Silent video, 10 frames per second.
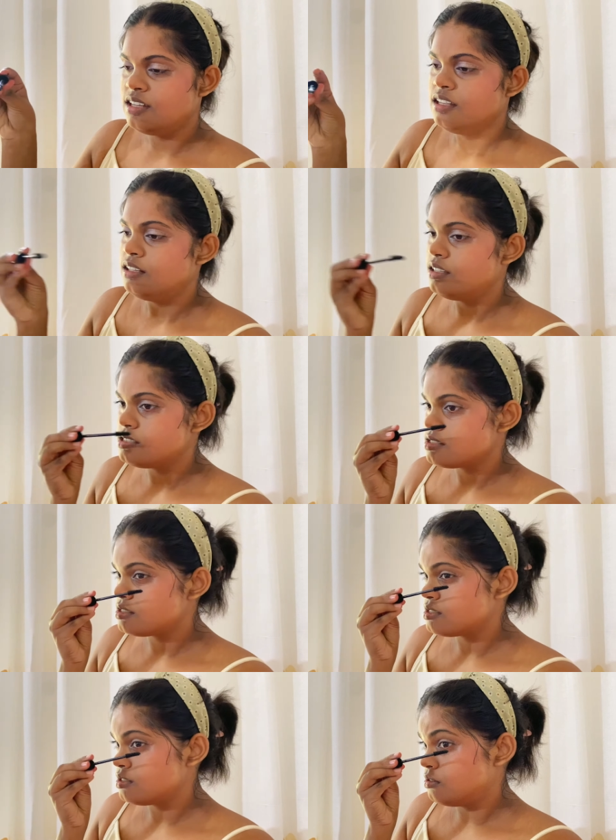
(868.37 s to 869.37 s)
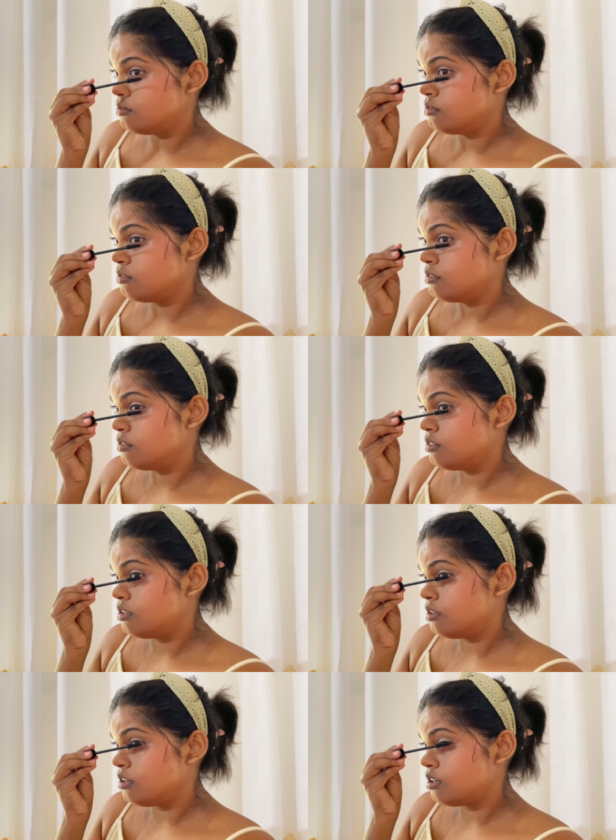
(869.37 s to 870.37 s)
Let's go
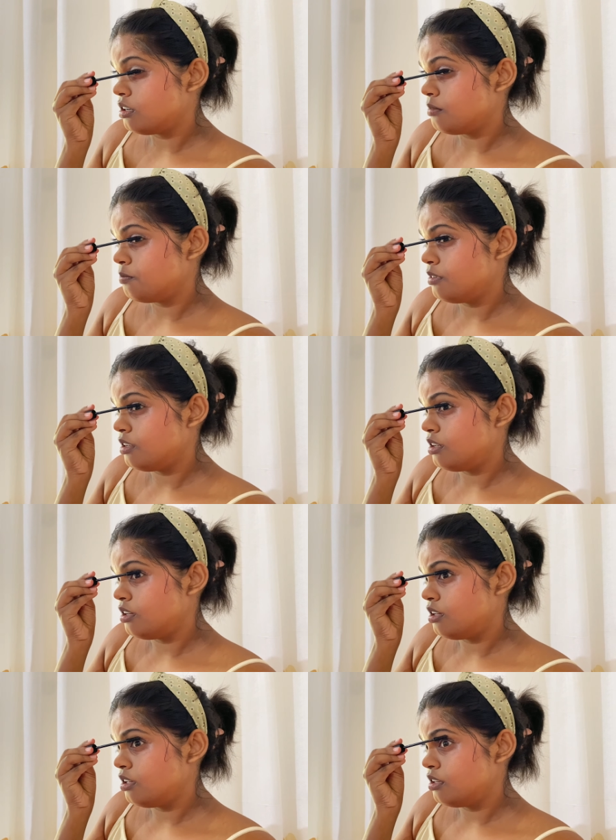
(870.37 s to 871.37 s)
and apply